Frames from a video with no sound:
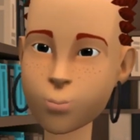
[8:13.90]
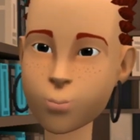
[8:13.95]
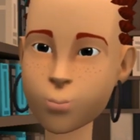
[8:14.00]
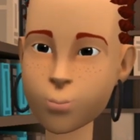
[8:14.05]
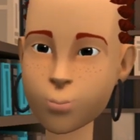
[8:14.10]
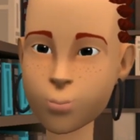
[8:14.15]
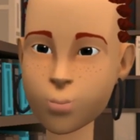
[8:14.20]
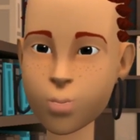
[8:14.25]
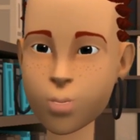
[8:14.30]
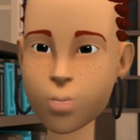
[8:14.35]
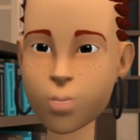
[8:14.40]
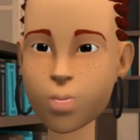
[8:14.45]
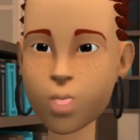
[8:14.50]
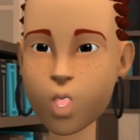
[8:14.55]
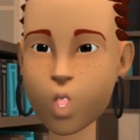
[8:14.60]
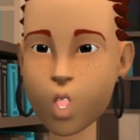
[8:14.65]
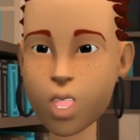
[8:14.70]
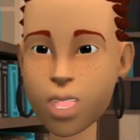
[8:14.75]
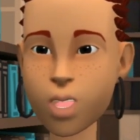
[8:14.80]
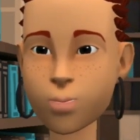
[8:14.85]
and
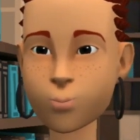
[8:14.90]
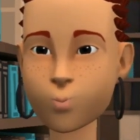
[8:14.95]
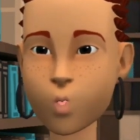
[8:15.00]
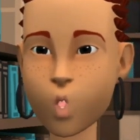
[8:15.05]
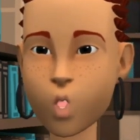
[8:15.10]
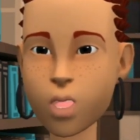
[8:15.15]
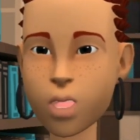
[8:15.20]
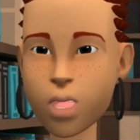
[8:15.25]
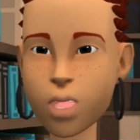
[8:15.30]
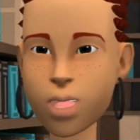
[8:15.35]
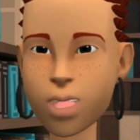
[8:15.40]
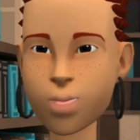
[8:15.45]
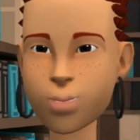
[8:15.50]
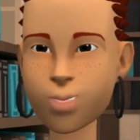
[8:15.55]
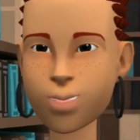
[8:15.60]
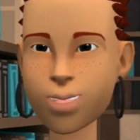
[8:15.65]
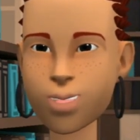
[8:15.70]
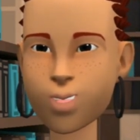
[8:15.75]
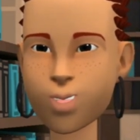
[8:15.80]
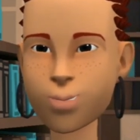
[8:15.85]
military
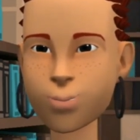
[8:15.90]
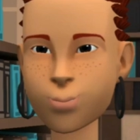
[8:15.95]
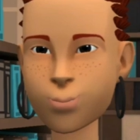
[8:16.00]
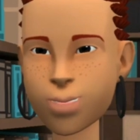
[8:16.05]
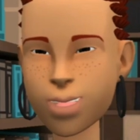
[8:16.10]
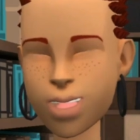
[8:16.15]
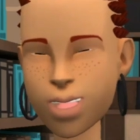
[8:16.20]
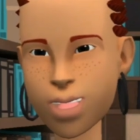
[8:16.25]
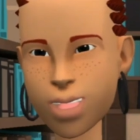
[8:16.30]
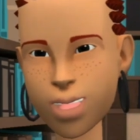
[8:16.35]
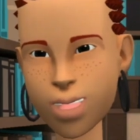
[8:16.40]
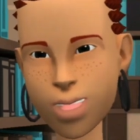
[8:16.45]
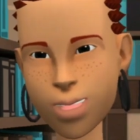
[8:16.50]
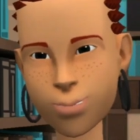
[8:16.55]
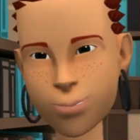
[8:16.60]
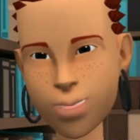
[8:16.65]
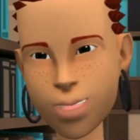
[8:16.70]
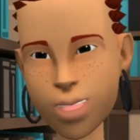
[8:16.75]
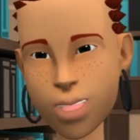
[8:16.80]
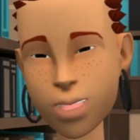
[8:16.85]
cooperation was
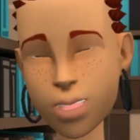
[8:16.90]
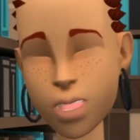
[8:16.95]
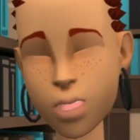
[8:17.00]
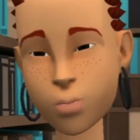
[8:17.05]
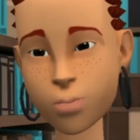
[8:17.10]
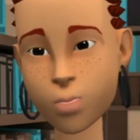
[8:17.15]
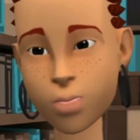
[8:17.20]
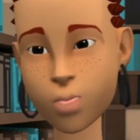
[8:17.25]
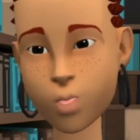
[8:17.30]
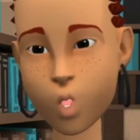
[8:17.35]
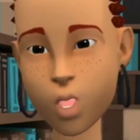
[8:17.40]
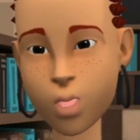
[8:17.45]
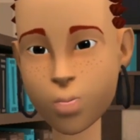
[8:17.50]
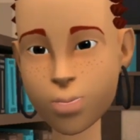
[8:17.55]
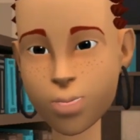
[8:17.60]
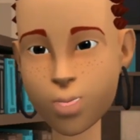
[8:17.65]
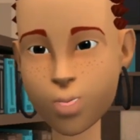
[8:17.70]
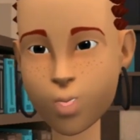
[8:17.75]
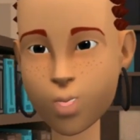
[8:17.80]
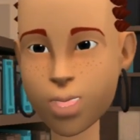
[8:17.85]
strengthened between all the
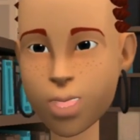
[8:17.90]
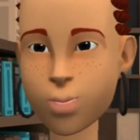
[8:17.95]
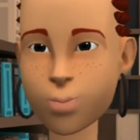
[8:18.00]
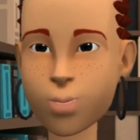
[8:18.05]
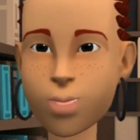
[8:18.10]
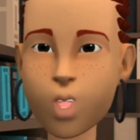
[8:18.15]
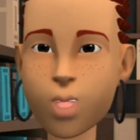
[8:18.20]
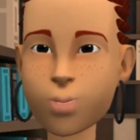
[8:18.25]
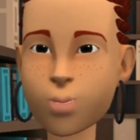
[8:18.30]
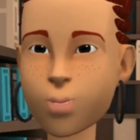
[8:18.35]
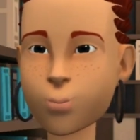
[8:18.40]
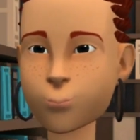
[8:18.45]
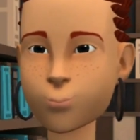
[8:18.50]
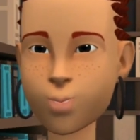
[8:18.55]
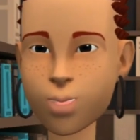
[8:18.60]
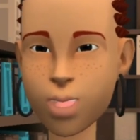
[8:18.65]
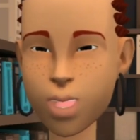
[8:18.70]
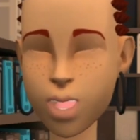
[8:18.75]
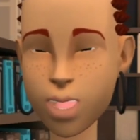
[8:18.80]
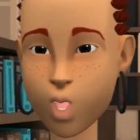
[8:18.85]
countries
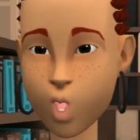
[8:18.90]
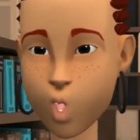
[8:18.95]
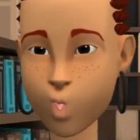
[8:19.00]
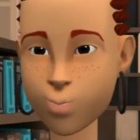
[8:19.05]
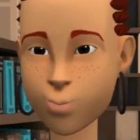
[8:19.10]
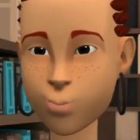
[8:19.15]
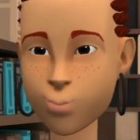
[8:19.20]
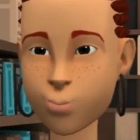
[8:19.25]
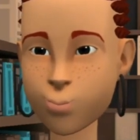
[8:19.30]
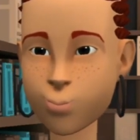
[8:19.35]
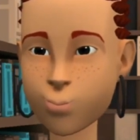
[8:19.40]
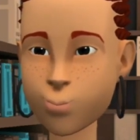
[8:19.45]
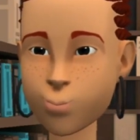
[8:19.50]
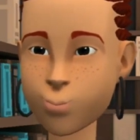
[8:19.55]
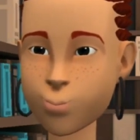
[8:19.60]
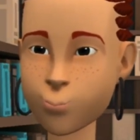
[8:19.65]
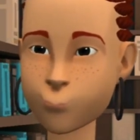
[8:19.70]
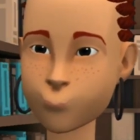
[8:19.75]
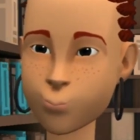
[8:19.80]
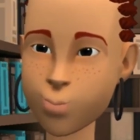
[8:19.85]
participating in it,
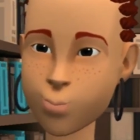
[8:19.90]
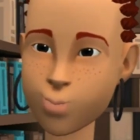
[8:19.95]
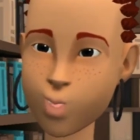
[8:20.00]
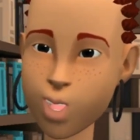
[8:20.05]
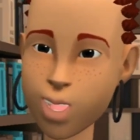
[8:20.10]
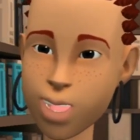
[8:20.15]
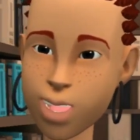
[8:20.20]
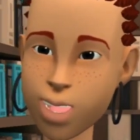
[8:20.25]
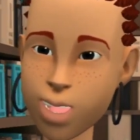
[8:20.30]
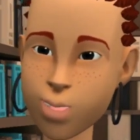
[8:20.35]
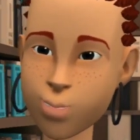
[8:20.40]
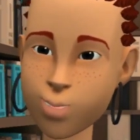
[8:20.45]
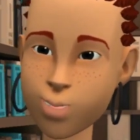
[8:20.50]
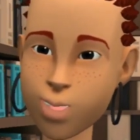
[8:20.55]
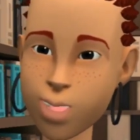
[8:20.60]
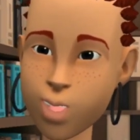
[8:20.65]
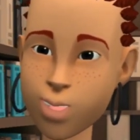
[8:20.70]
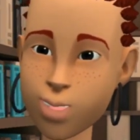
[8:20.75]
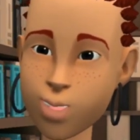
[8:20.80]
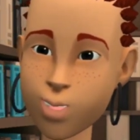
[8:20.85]
which works to
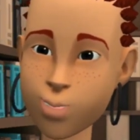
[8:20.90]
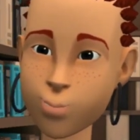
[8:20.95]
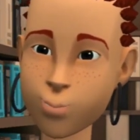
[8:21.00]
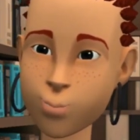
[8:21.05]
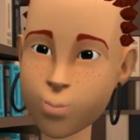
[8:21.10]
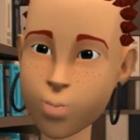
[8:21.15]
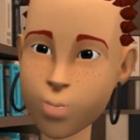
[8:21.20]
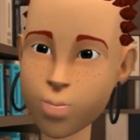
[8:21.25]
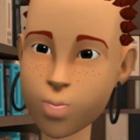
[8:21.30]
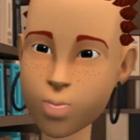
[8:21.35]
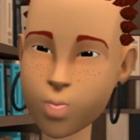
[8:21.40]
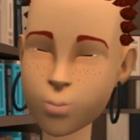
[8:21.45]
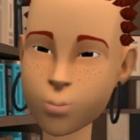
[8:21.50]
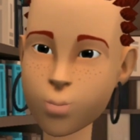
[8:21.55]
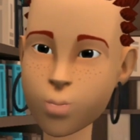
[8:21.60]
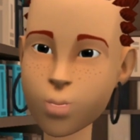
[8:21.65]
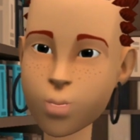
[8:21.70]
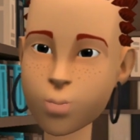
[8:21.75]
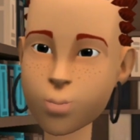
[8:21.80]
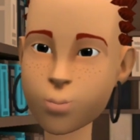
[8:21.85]
support
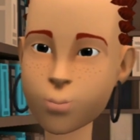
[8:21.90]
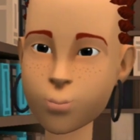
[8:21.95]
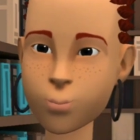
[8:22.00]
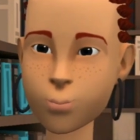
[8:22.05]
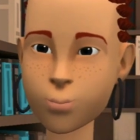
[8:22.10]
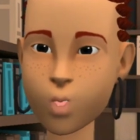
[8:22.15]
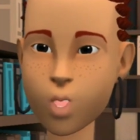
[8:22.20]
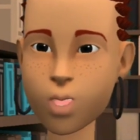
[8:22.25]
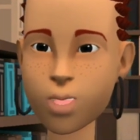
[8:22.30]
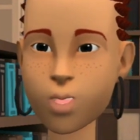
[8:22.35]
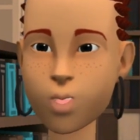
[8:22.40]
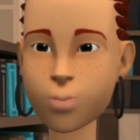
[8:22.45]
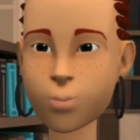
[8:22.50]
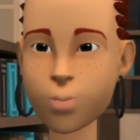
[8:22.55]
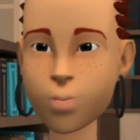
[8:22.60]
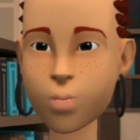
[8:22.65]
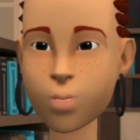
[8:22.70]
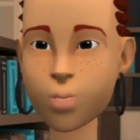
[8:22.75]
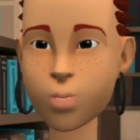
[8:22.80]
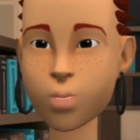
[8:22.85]
stability throughout the
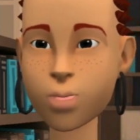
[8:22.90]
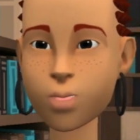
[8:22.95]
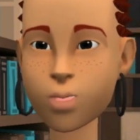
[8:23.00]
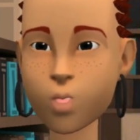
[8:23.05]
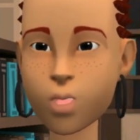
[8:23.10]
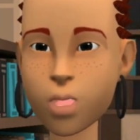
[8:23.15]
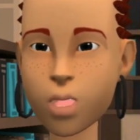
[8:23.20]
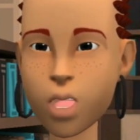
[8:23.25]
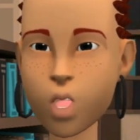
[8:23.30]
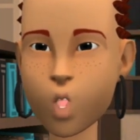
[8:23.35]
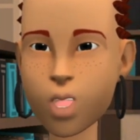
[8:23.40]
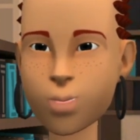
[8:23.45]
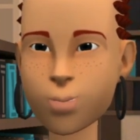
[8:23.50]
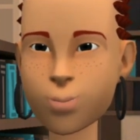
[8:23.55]
Arabian Gulf.